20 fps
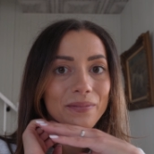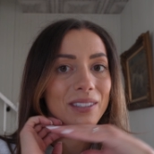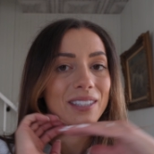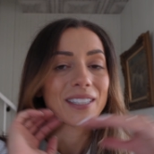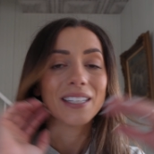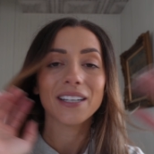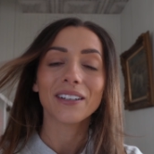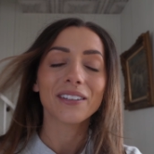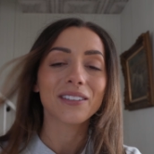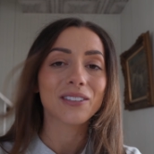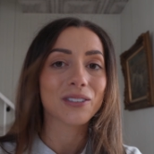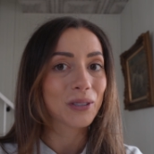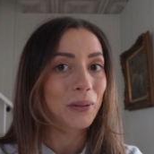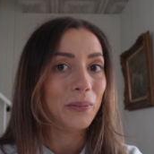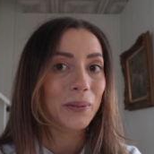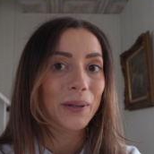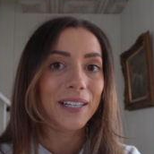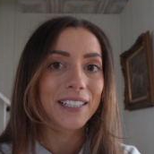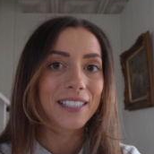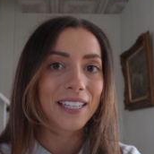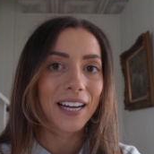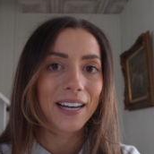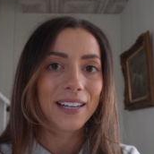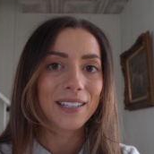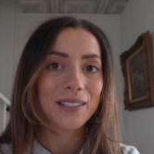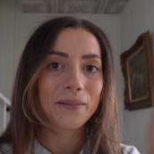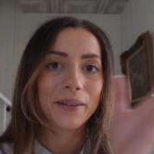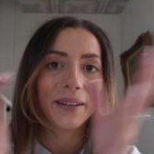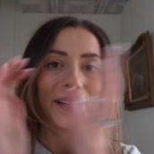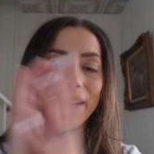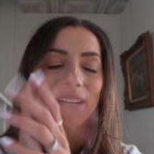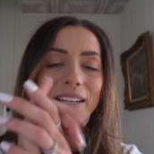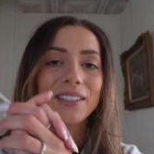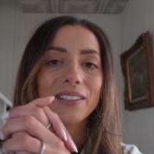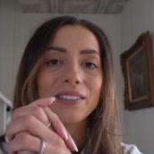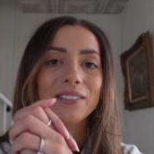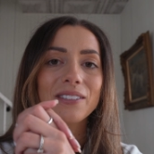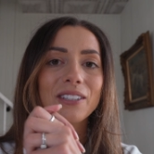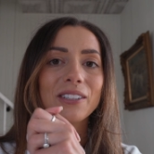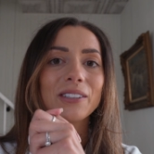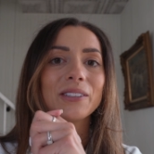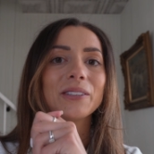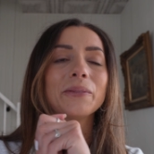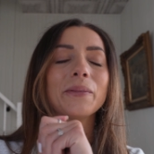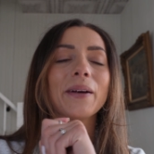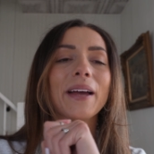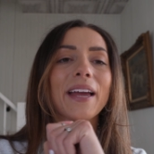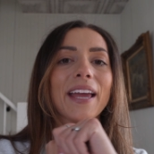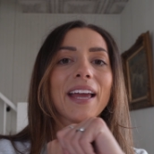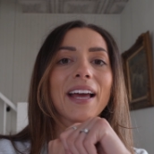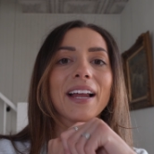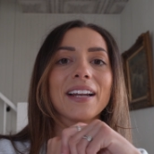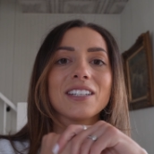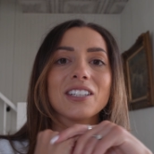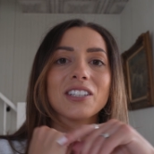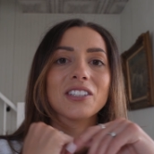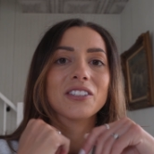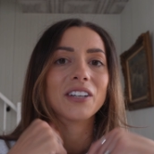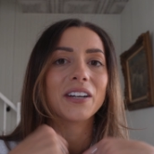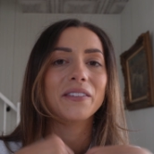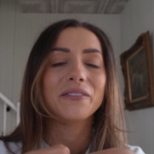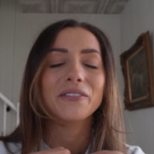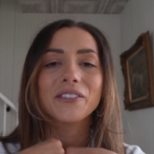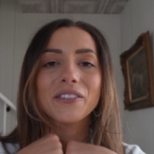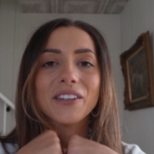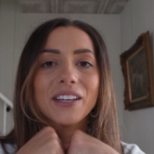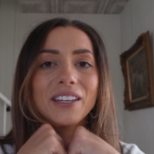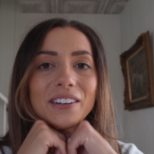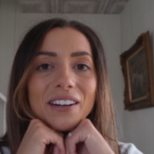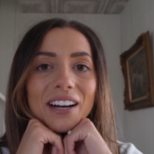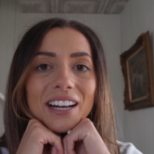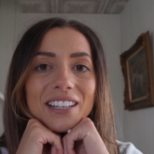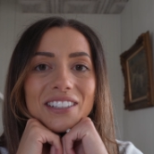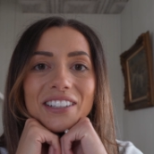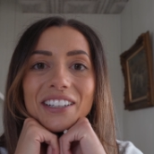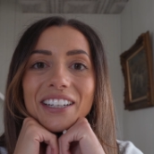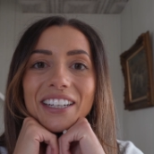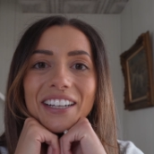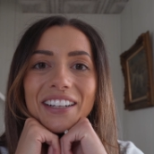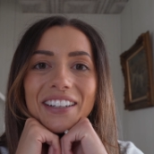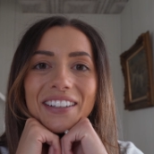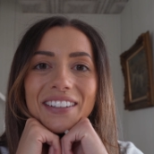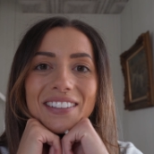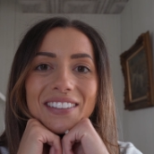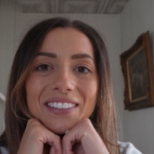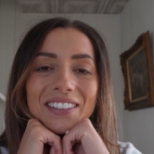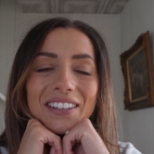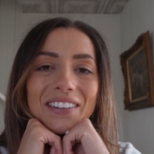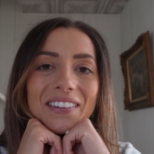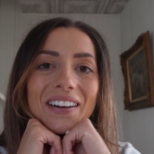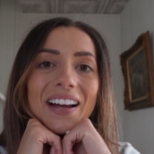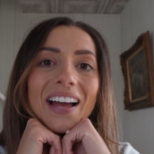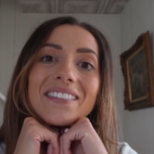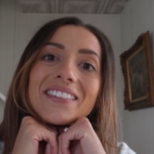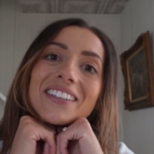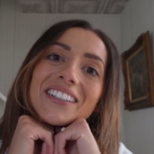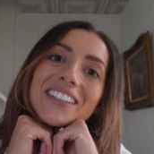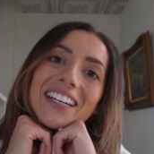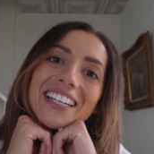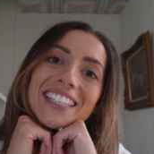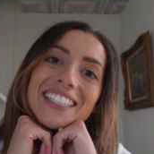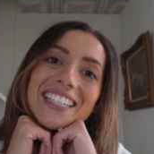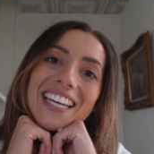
still super excited to be on YouTube and just grateful that you guys are here. So have a great